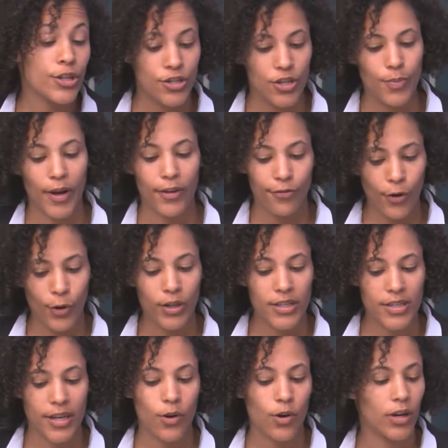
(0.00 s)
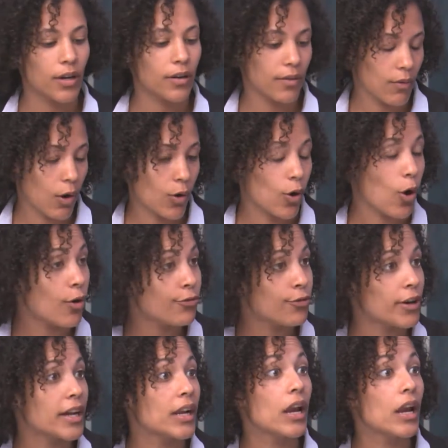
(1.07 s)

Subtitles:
So by focusing on offering